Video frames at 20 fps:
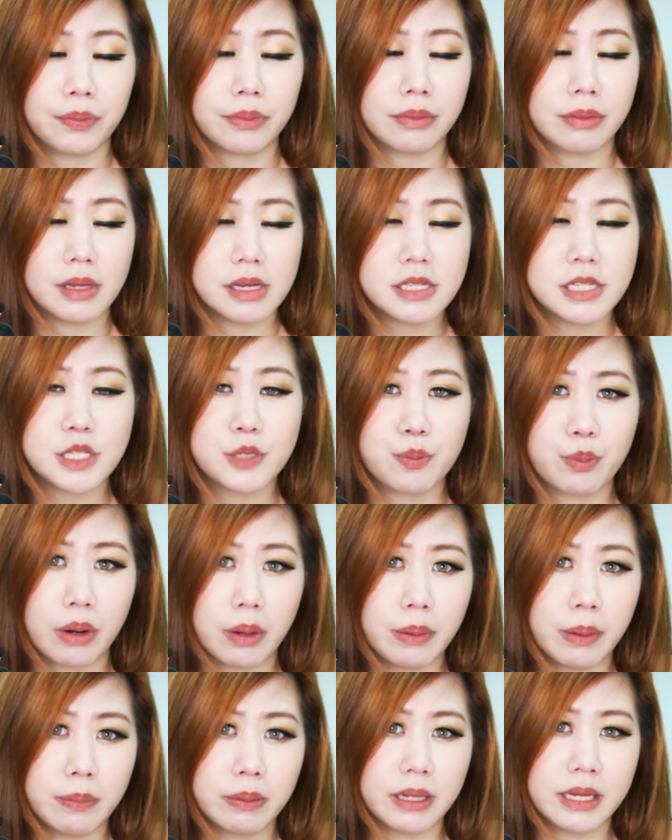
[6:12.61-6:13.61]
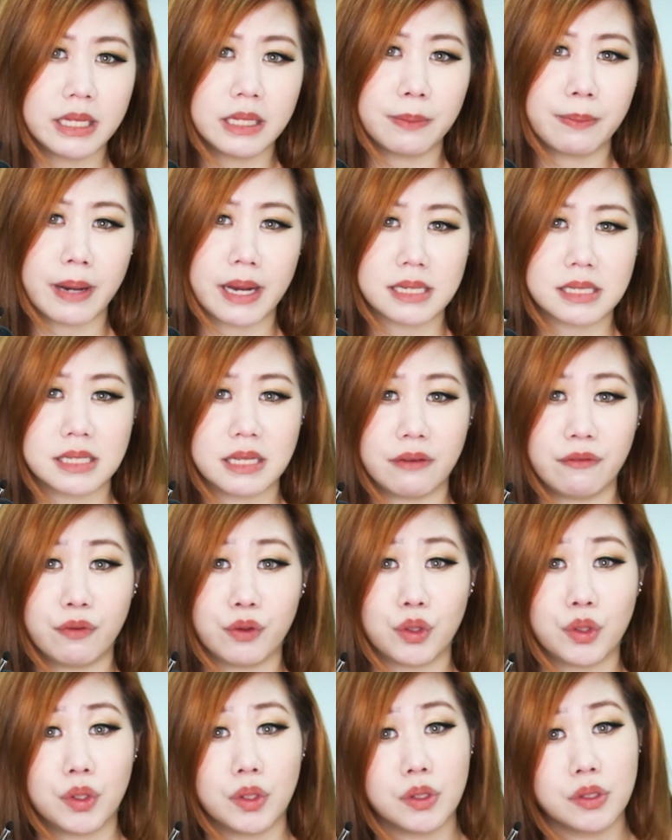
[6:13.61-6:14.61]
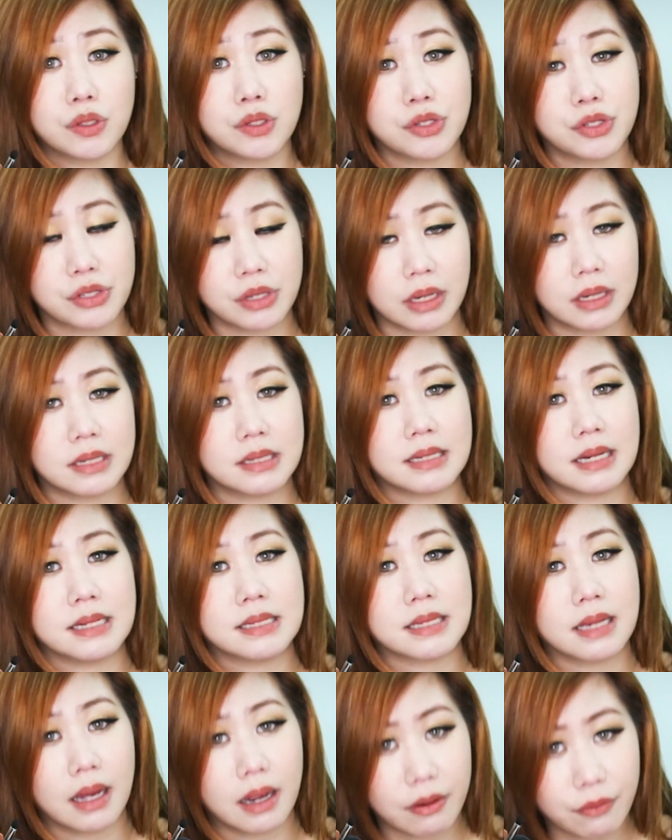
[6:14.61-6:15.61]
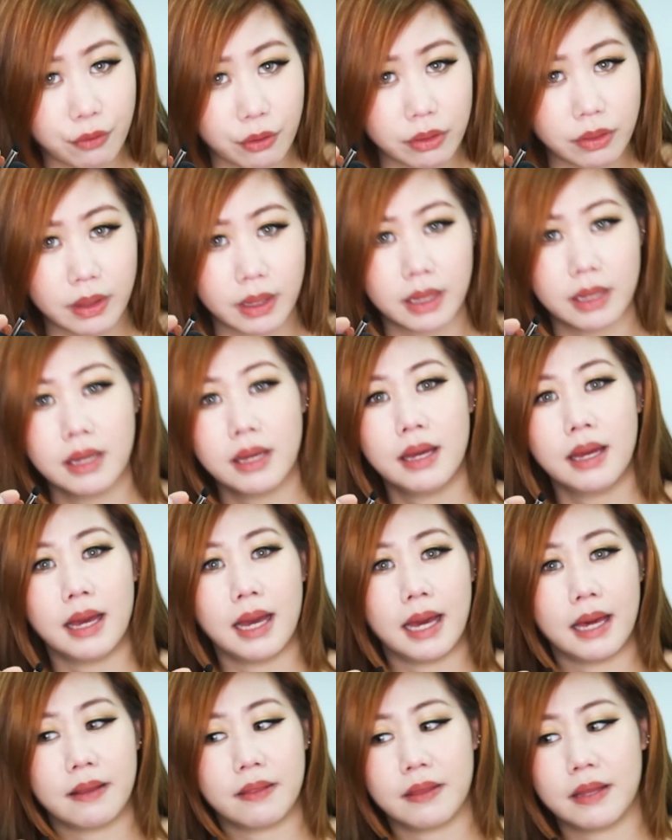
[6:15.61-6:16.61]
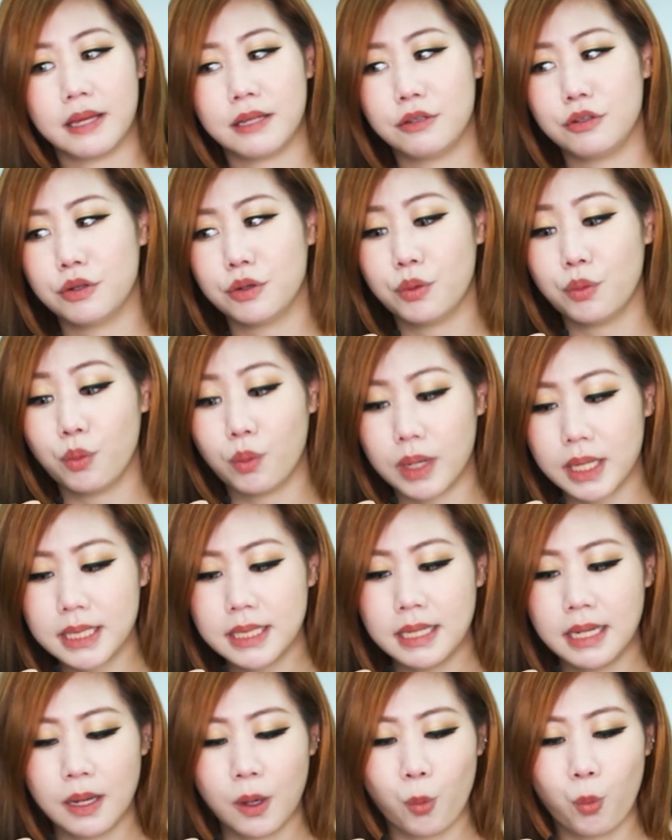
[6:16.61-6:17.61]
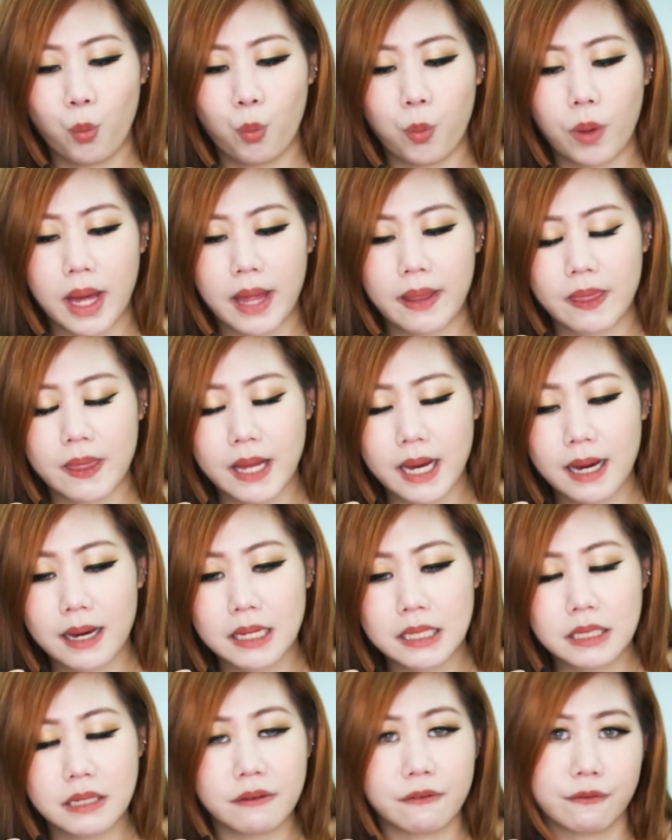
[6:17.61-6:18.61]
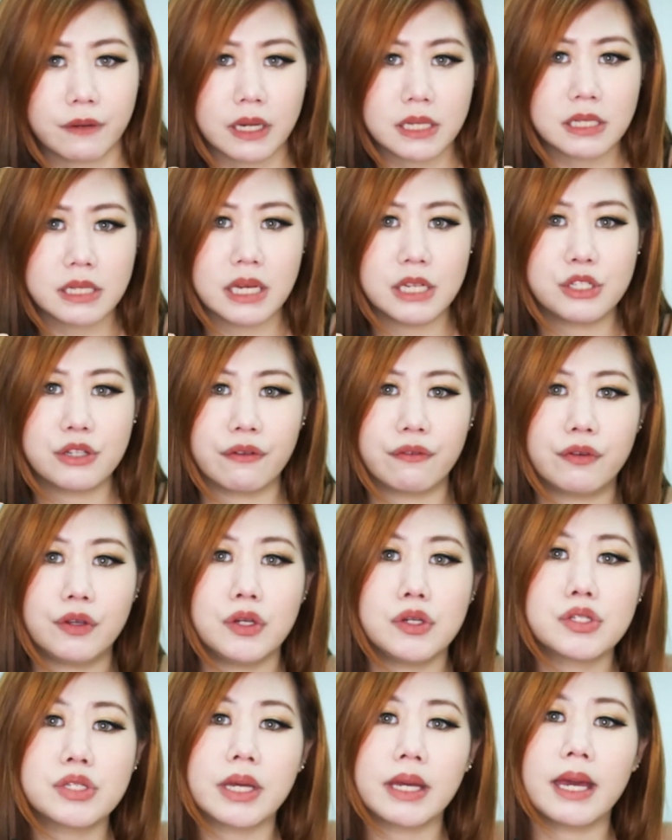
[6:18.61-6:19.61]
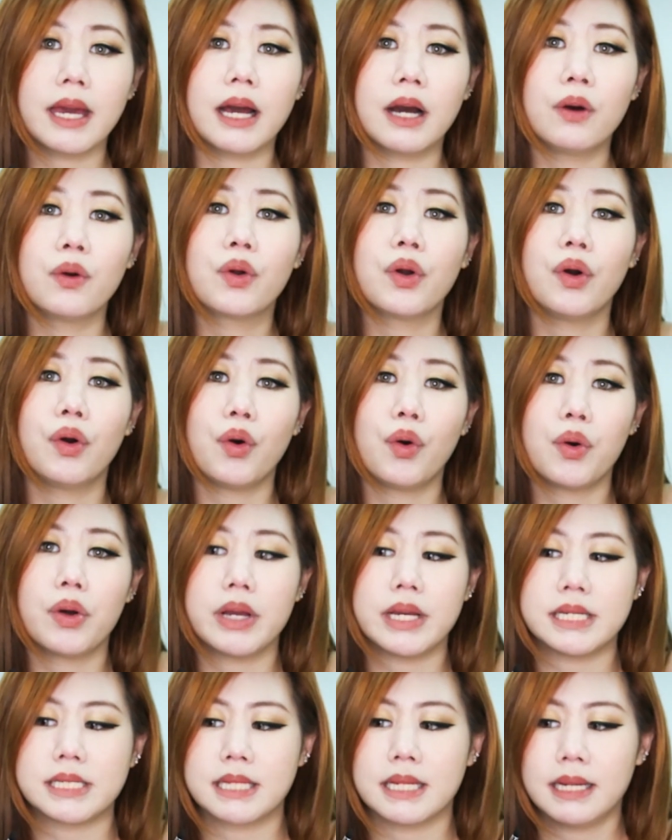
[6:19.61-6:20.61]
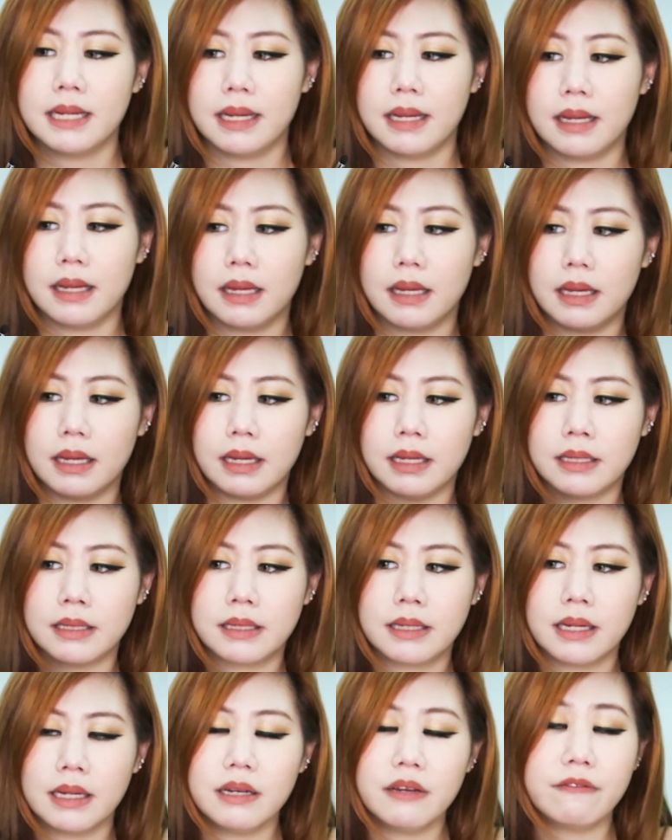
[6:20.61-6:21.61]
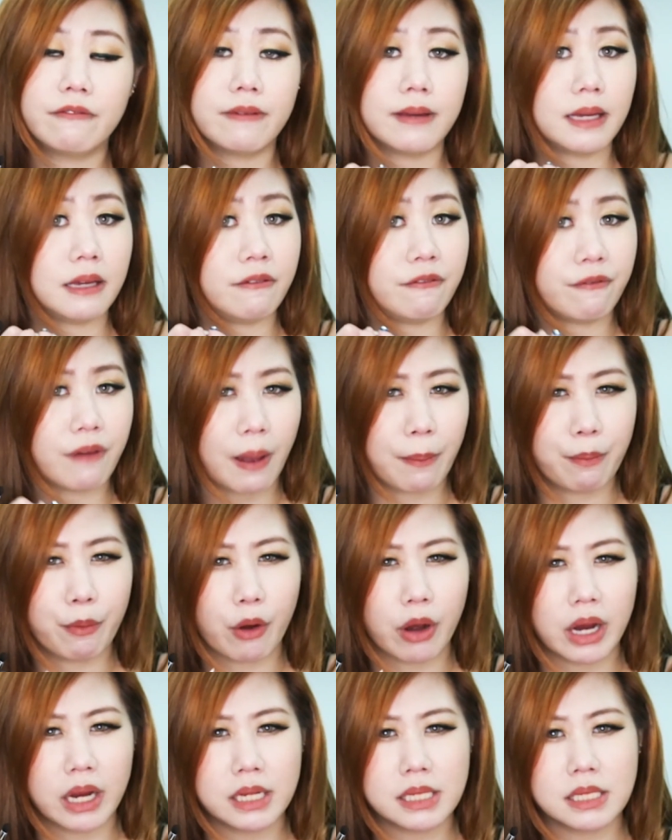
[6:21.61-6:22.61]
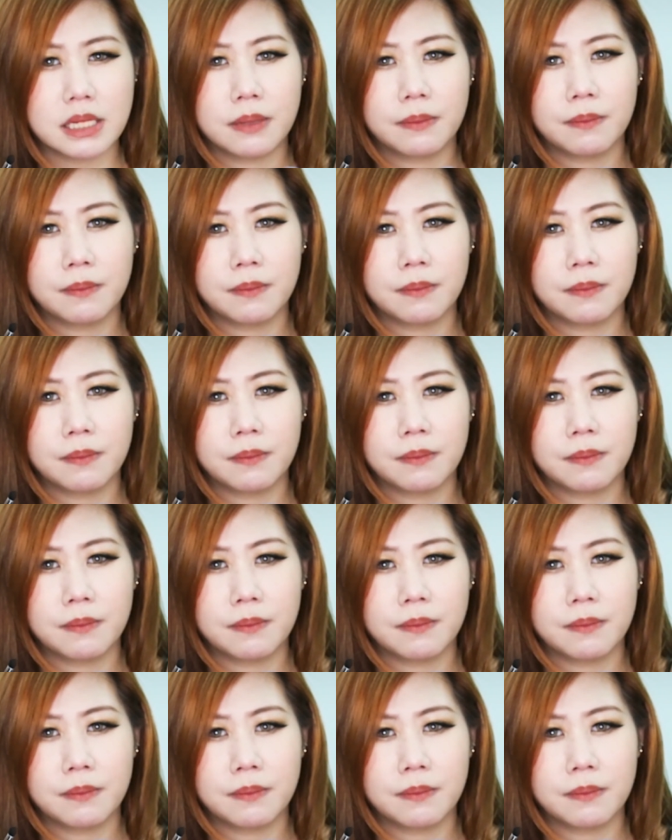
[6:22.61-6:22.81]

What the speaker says: this is probably the best thing for you to sanitize everything. And then you know what? Another advantage of using alcohol is it kind of evaporates